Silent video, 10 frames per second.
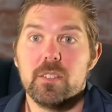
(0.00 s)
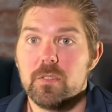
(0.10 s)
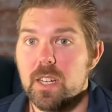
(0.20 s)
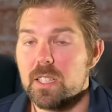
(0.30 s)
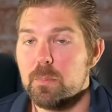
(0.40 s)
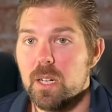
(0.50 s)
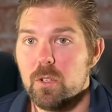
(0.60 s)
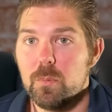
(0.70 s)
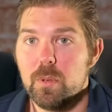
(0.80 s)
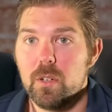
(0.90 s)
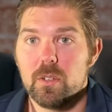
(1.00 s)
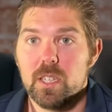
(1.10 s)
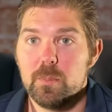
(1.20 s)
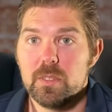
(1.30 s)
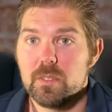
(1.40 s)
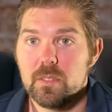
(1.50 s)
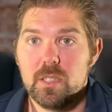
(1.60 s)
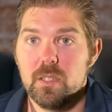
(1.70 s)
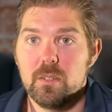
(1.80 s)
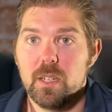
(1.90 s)
In fact, my whole program is,
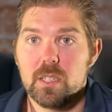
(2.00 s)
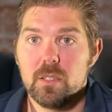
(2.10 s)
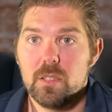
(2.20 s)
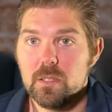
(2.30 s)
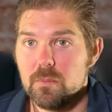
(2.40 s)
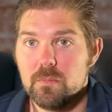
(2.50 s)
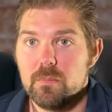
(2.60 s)
you know, I call it